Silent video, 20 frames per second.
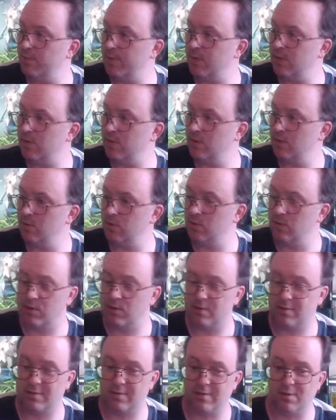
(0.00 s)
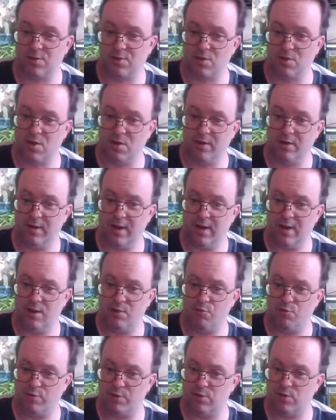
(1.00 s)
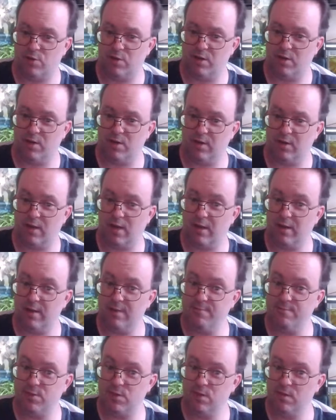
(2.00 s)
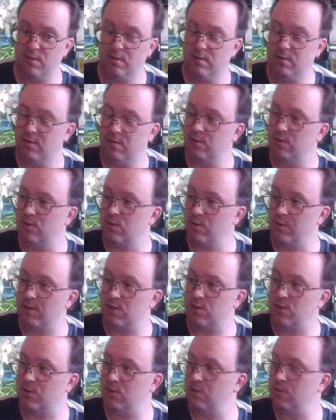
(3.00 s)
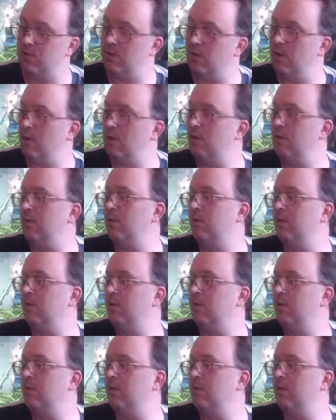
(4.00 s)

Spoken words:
Pisto are starting to get interested in caves, so that's a good thing.